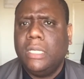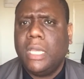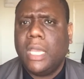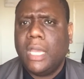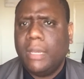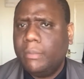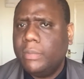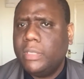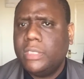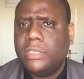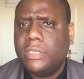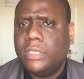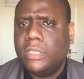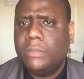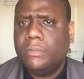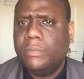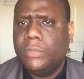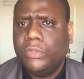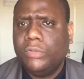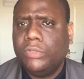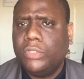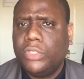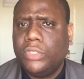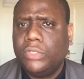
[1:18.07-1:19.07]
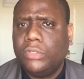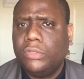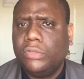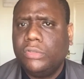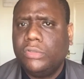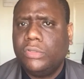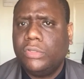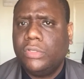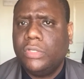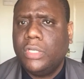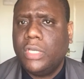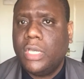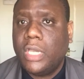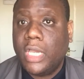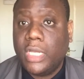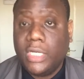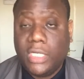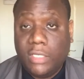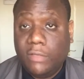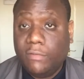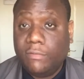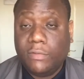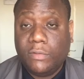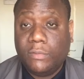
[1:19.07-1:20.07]
amateur musicians,
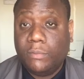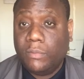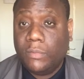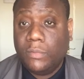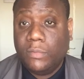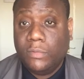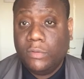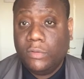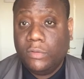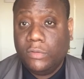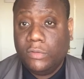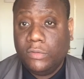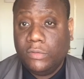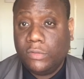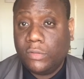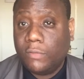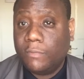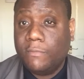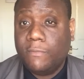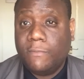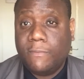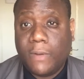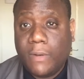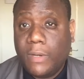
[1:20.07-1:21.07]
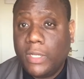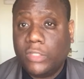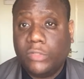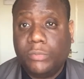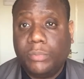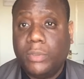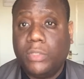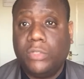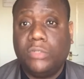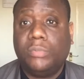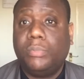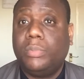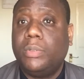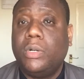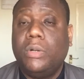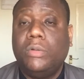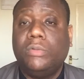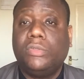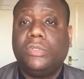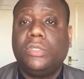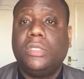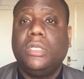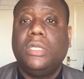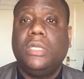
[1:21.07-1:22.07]
and even some very experienced
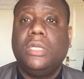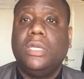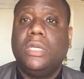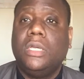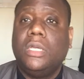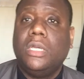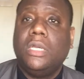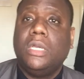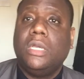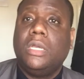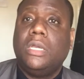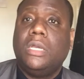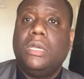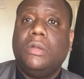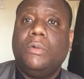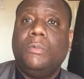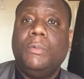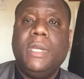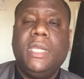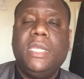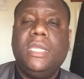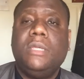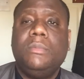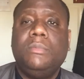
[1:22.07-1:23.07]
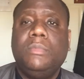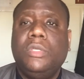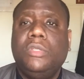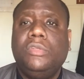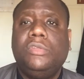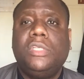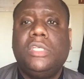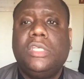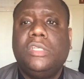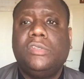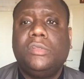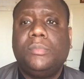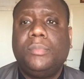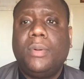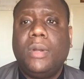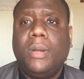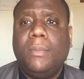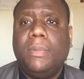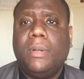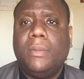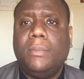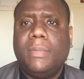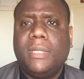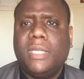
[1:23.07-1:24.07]
pros, reading music is a
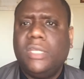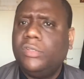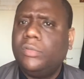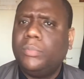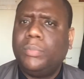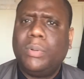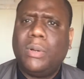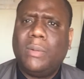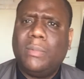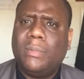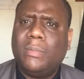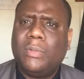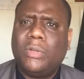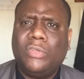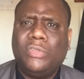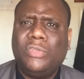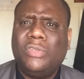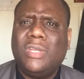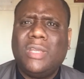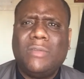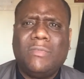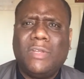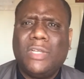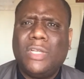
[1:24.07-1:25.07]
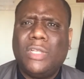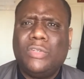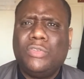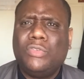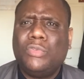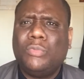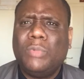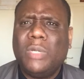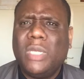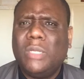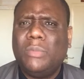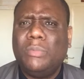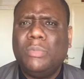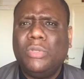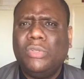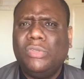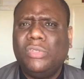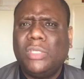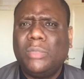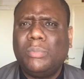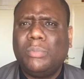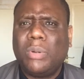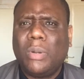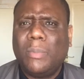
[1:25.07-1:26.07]
problem. But it's a problem because you never learned to read
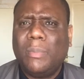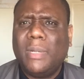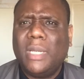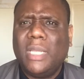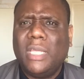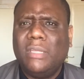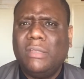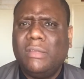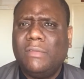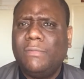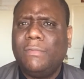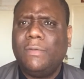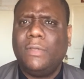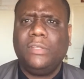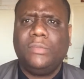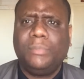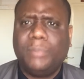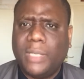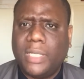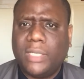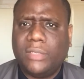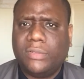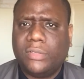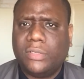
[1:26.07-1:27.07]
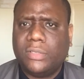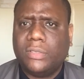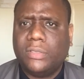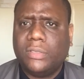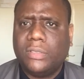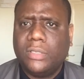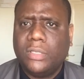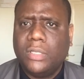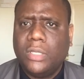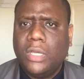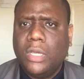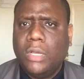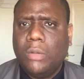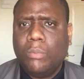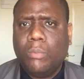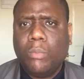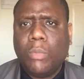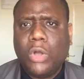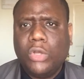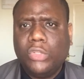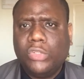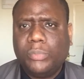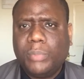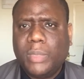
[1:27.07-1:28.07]
music properly in the first place.
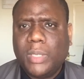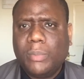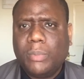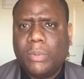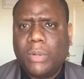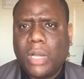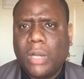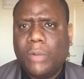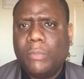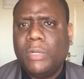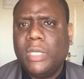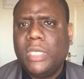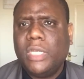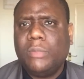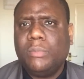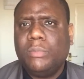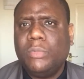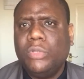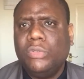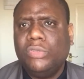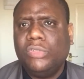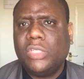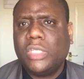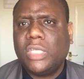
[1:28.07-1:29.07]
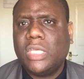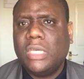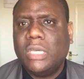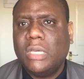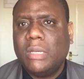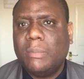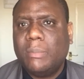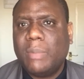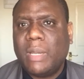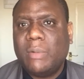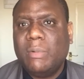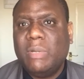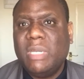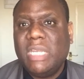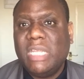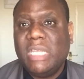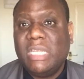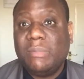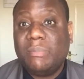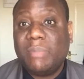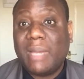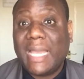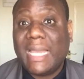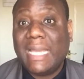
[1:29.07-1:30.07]
Most people are reading music by reading
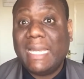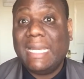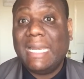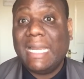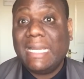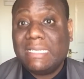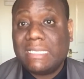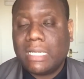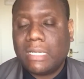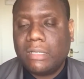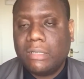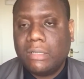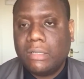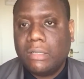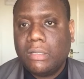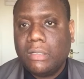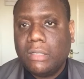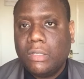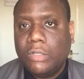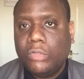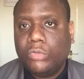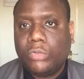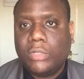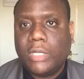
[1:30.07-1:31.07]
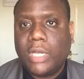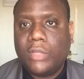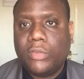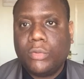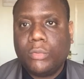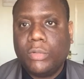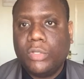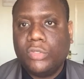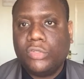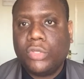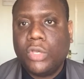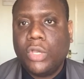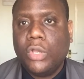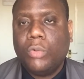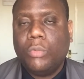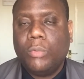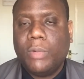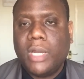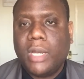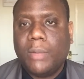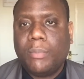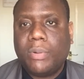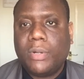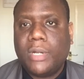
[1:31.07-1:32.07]
it by a letter. So in other words,
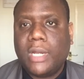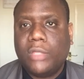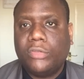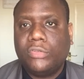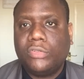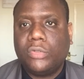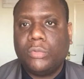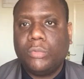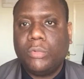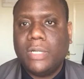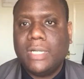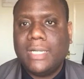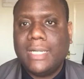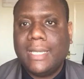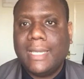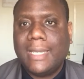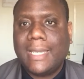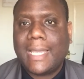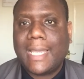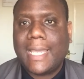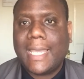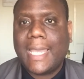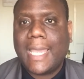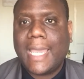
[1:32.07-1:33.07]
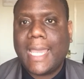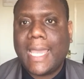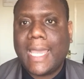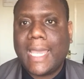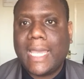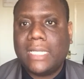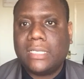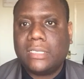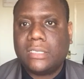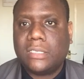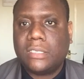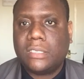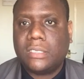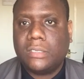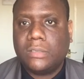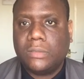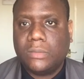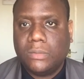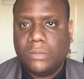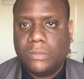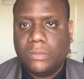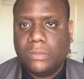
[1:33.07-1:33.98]
when I pronounce the word cat,